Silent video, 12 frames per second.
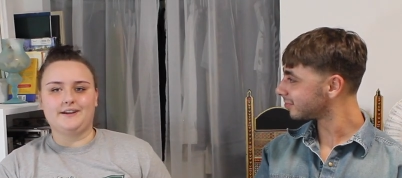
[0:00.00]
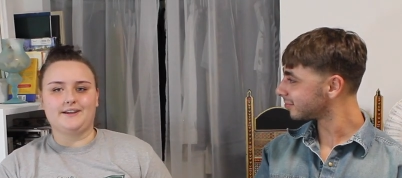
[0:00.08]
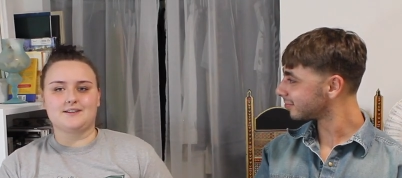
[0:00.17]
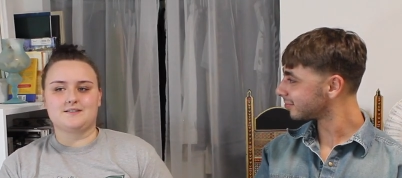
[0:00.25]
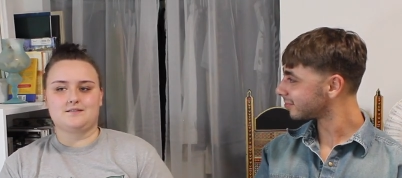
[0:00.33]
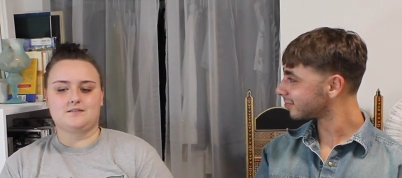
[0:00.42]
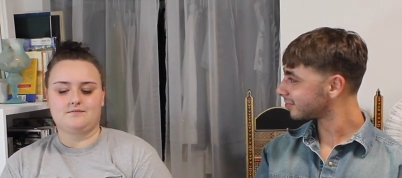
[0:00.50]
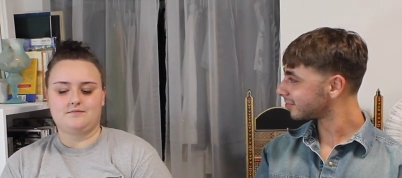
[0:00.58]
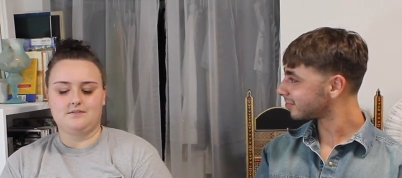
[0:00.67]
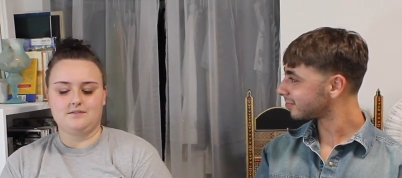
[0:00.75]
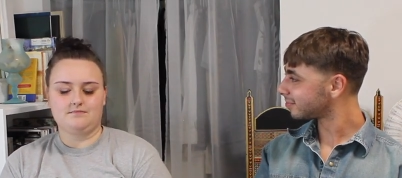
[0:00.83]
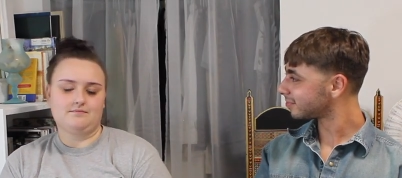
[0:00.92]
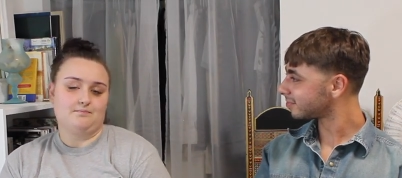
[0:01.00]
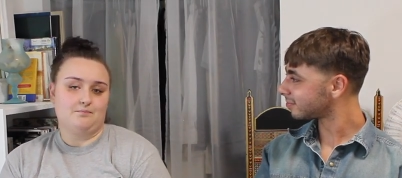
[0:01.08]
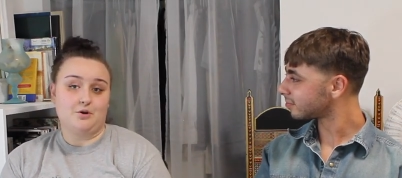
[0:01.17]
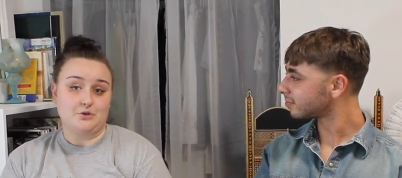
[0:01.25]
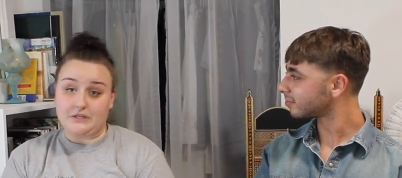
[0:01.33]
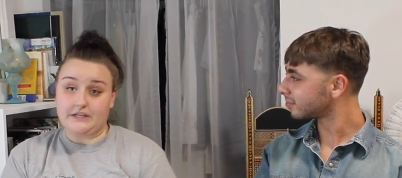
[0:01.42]
Speaker 1: Like it's
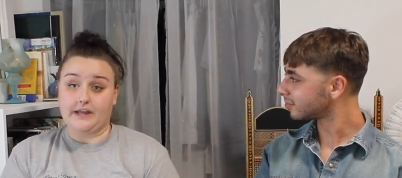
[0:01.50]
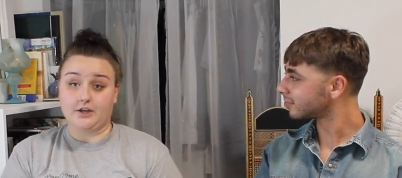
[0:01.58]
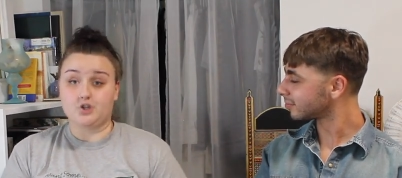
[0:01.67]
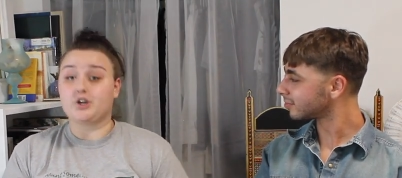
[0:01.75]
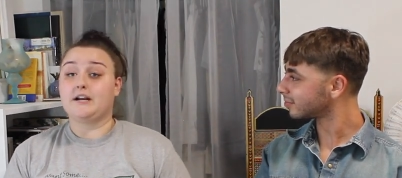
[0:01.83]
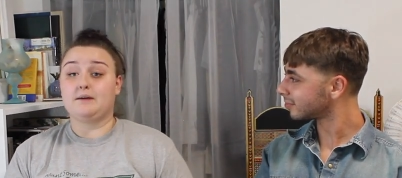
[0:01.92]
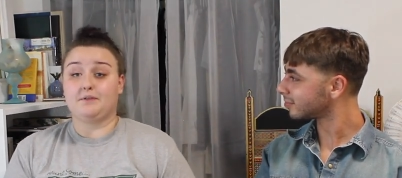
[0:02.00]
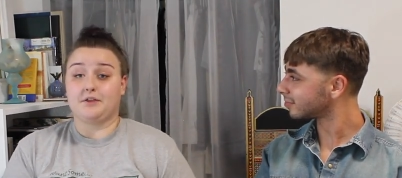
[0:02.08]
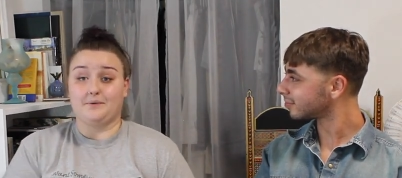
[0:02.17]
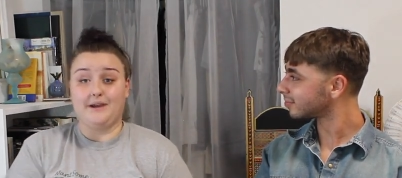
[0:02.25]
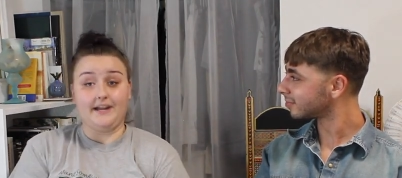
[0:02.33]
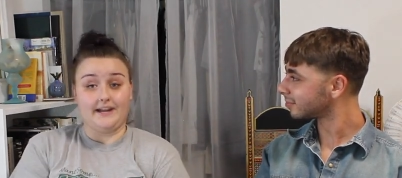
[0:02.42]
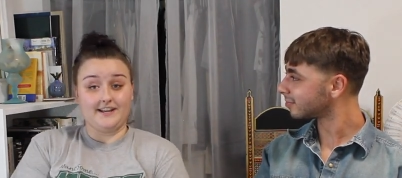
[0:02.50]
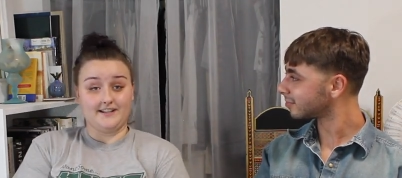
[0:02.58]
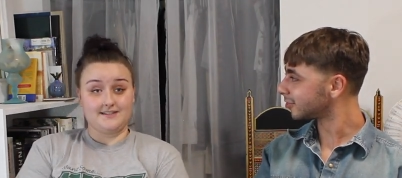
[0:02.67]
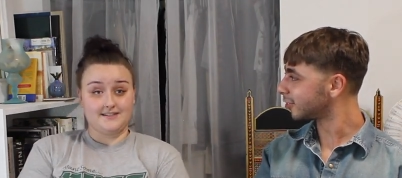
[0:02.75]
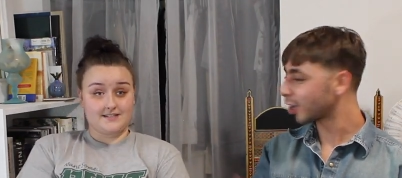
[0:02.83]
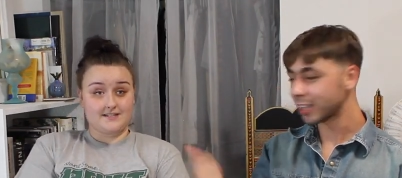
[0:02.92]
mostly like straight up
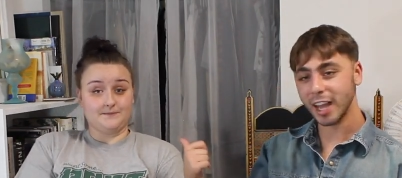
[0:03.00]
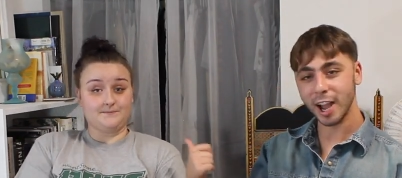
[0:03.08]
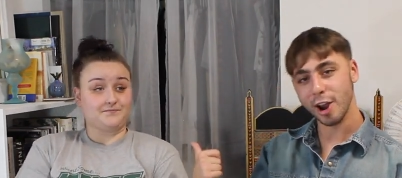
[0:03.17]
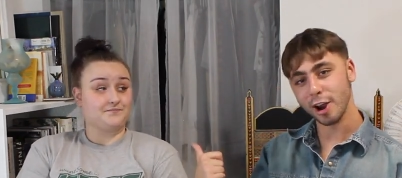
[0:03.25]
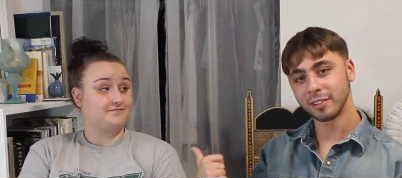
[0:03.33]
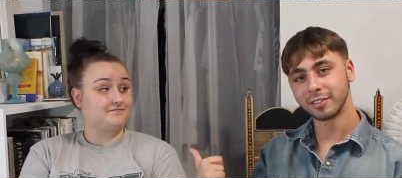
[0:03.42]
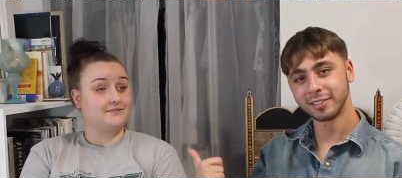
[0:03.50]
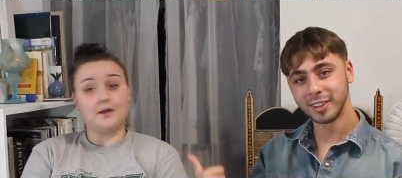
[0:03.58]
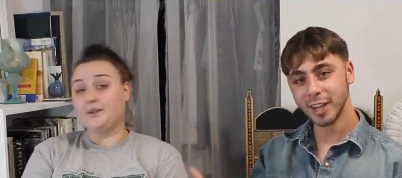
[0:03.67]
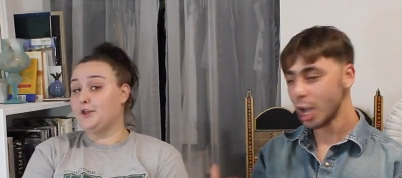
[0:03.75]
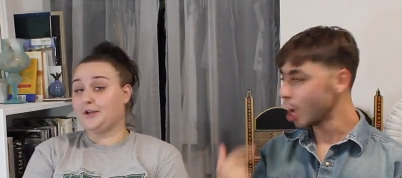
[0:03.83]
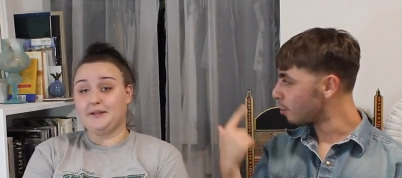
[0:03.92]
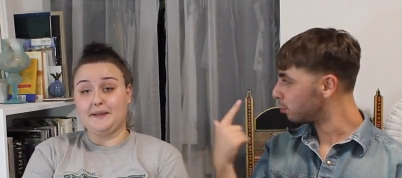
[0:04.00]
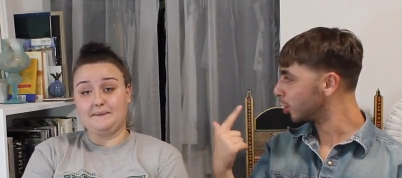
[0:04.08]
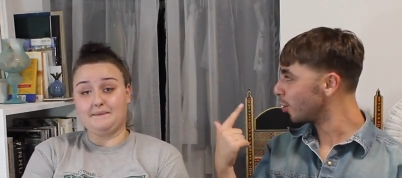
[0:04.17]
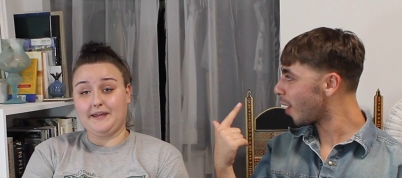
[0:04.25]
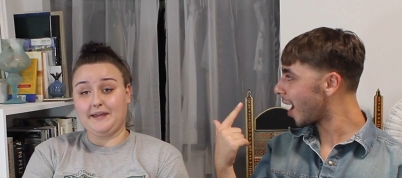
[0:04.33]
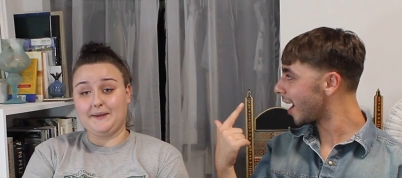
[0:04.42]
Lithuanian. Looking like
Speaker 2: her. Looking like
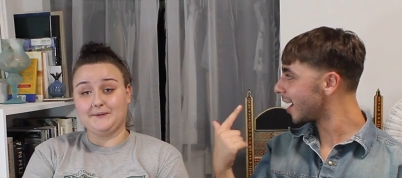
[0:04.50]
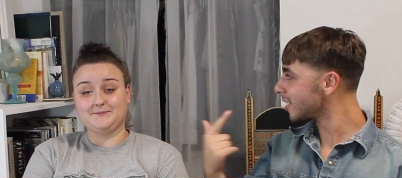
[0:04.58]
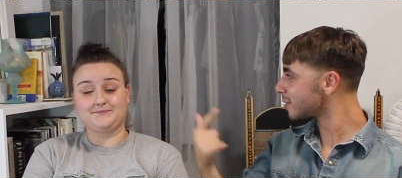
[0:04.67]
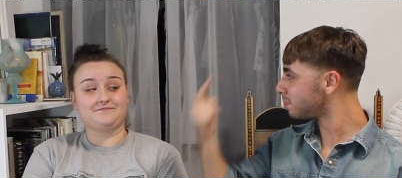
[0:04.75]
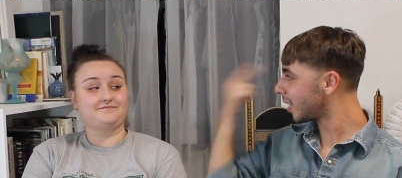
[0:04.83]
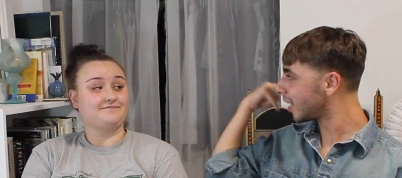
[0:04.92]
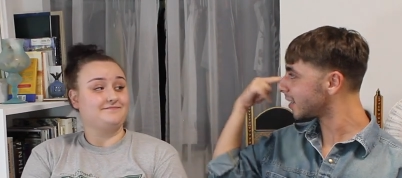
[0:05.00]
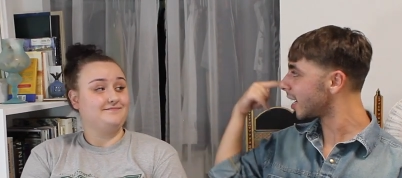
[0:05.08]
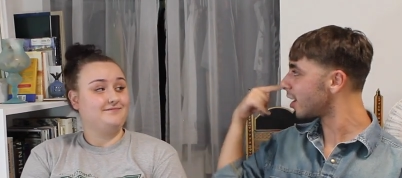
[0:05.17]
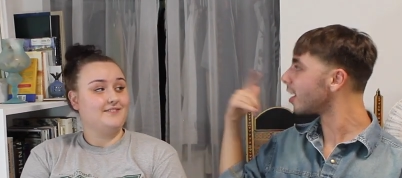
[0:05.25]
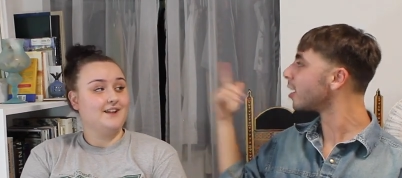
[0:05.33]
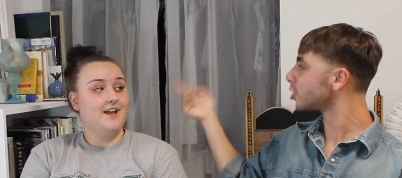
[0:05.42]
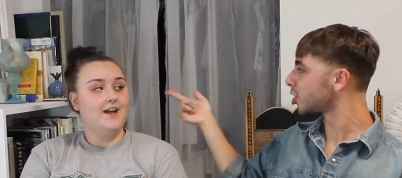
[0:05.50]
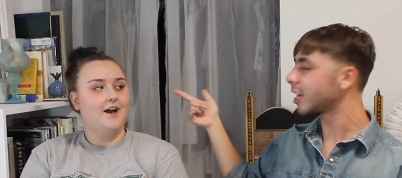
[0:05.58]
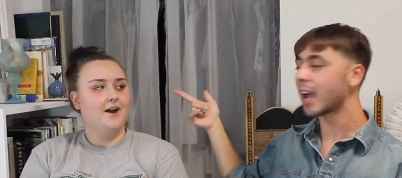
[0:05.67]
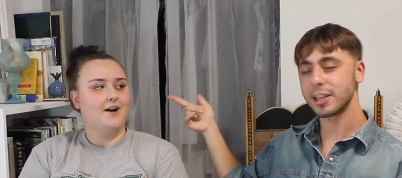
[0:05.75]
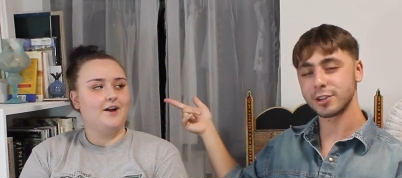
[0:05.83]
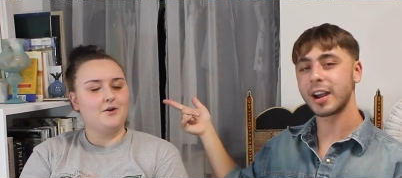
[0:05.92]
blue me. eyes, blonde hair.
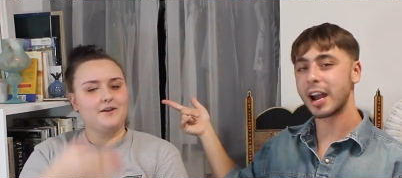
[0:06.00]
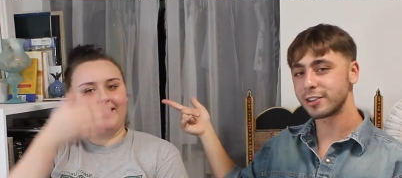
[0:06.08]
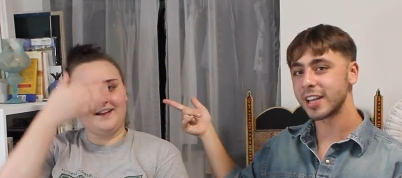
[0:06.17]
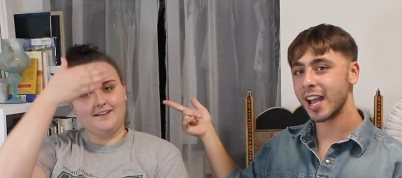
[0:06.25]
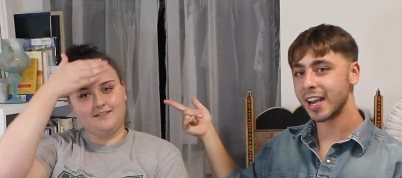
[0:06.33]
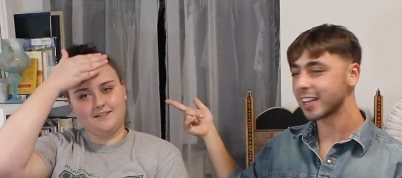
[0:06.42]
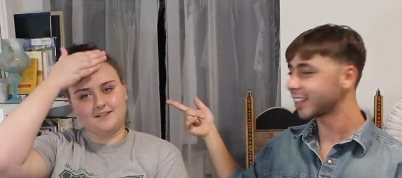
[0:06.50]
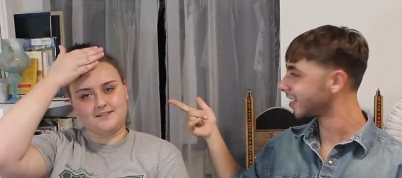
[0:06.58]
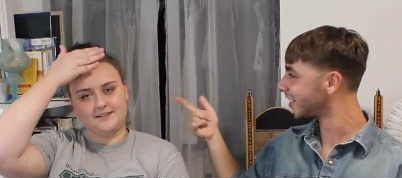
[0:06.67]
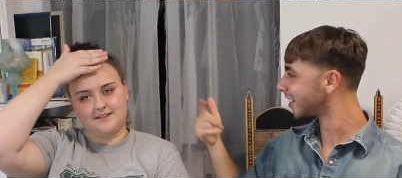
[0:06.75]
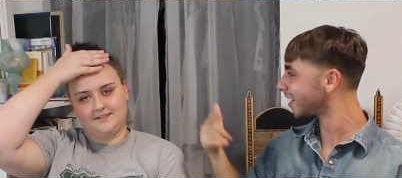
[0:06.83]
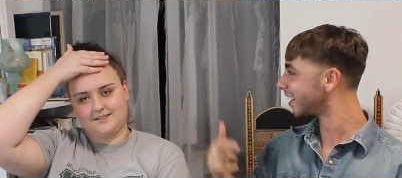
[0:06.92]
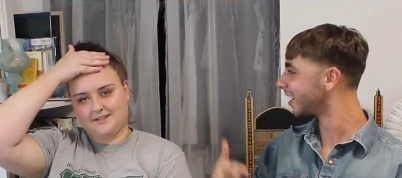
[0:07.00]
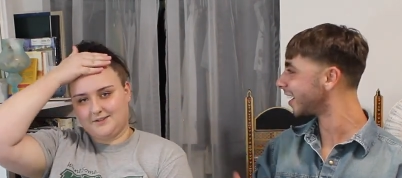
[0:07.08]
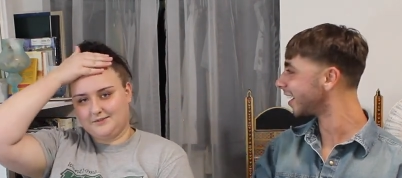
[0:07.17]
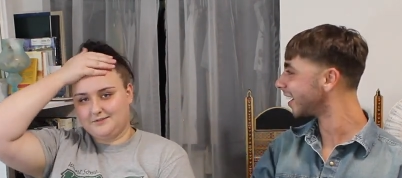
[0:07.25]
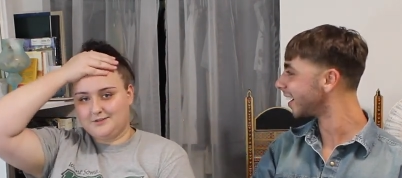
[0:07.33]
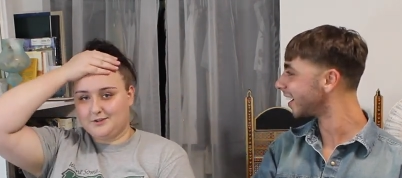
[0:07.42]
She has her okay, hair dyed.
Speaker 1: Listen,
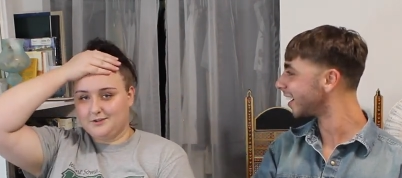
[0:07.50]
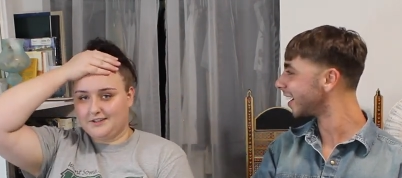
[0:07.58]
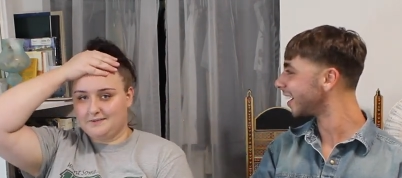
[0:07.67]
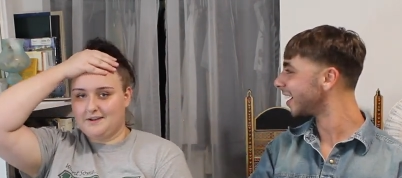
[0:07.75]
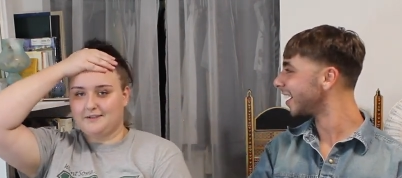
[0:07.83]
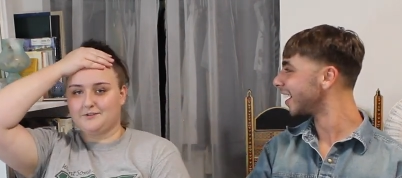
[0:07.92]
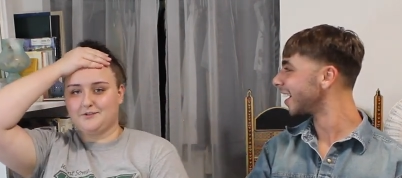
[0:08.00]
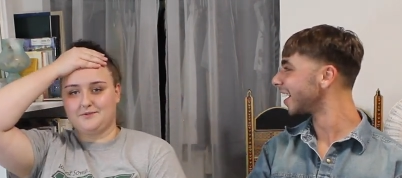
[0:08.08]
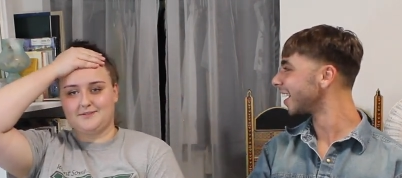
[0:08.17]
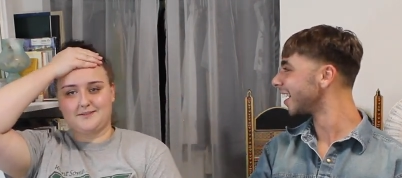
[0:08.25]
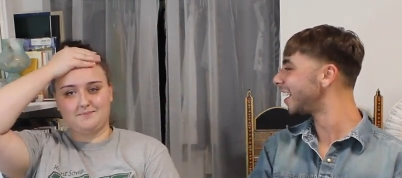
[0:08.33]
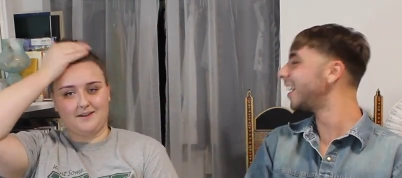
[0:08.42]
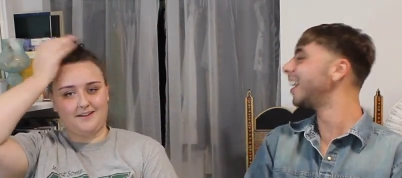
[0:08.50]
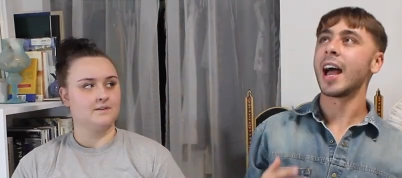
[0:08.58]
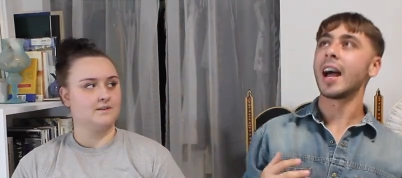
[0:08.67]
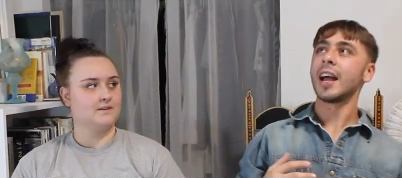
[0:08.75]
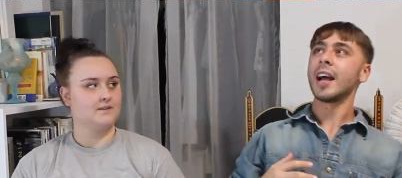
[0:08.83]
don't don't look at my roots, but.